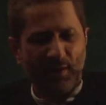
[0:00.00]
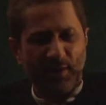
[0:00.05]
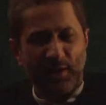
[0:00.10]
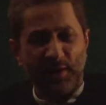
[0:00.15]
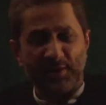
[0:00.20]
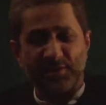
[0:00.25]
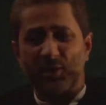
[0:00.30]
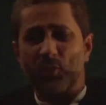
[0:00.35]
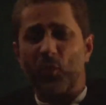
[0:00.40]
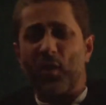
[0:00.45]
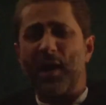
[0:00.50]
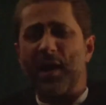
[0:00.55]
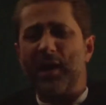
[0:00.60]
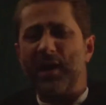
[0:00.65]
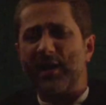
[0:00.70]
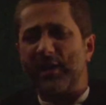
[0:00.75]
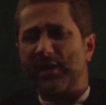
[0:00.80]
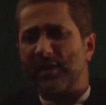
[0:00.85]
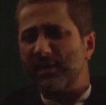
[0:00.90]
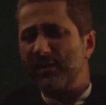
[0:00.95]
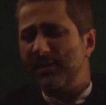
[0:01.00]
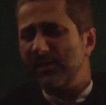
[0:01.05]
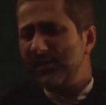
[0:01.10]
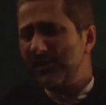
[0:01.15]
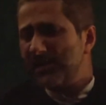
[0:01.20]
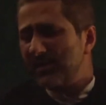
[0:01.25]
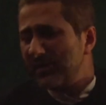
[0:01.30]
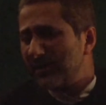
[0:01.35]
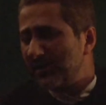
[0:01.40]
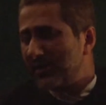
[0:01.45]
He said, Why?
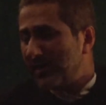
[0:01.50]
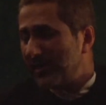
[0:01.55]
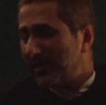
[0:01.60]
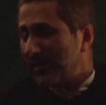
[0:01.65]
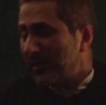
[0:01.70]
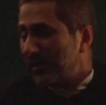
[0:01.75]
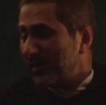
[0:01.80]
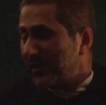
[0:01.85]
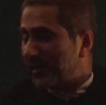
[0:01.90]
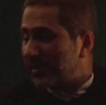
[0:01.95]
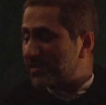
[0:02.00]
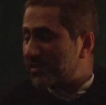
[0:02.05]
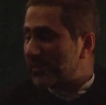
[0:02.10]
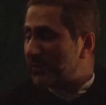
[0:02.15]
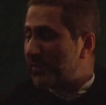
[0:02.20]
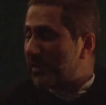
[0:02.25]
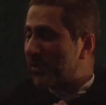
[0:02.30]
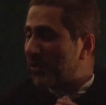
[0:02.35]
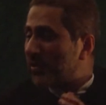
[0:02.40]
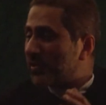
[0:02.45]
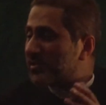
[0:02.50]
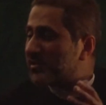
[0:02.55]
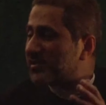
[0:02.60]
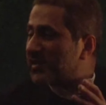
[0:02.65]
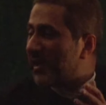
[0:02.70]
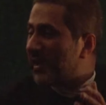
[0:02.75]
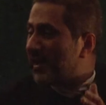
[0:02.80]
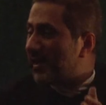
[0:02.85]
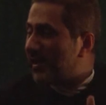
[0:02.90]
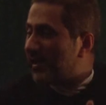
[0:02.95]
He said, Because
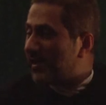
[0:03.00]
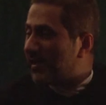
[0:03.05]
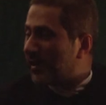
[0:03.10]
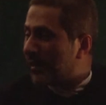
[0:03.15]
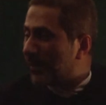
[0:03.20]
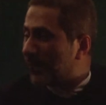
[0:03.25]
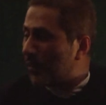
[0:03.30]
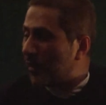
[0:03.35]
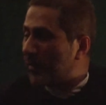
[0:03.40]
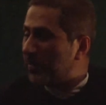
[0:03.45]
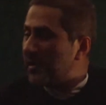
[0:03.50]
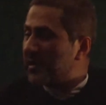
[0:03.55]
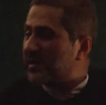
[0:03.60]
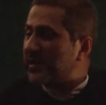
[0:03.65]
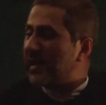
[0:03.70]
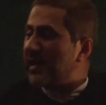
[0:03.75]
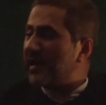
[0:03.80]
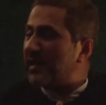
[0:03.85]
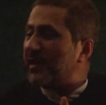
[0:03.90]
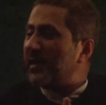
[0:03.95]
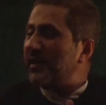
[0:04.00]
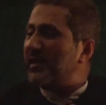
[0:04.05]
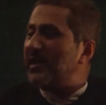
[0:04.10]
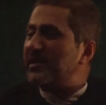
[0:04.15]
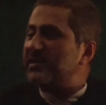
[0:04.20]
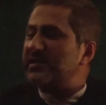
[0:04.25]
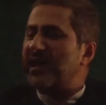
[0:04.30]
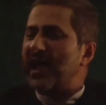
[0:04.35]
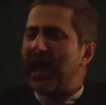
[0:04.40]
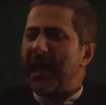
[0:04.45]
Zainab will be taken
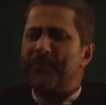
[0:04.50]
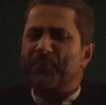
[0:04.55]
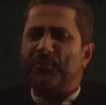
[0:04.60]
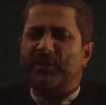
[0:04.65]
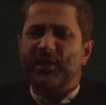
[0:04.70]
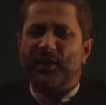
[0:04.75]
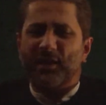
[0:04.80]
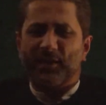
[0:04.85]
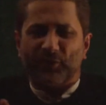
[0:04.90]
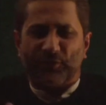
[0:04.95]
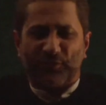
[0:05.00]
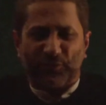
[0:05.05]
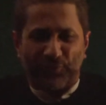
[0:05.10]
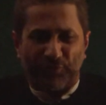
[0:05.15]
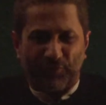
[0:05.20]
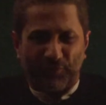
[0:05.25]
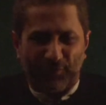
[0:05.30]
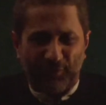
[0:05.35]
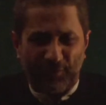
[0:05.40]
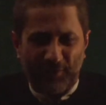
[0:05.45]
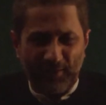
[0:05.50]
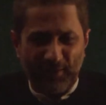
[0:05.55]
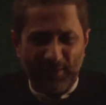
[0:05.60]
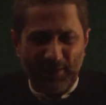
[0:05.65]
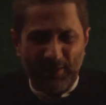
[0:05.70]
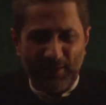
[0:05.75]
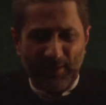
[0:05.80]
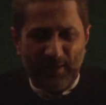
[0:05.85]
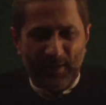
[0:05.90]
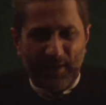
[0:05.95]
as captive
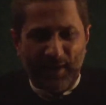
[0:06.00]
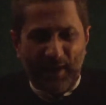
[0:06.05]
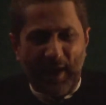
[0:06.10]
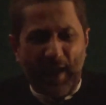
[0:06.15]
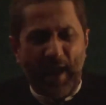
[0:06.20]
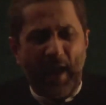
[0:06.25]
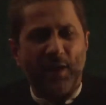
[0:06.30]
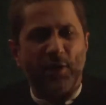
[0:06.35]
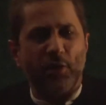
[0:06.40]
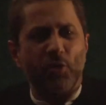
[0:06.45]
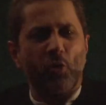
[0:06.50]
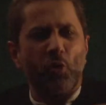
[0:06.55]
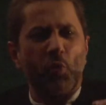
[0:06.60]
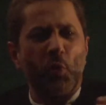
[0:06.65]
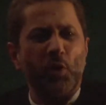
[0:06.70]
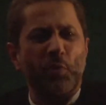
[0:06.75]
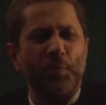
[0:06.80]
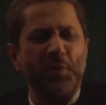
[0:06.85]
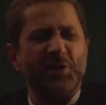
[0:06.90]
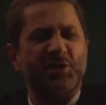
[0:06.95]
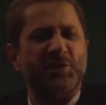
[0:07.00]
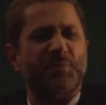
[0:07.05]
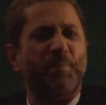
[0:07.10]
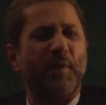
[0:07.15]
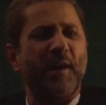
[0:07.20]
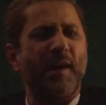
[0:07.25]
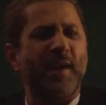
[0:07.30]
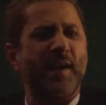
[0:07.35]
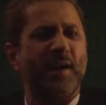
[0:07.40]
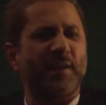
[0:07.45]
and you would be
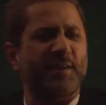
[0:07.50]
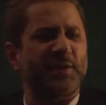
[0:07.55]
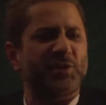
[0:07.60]
spared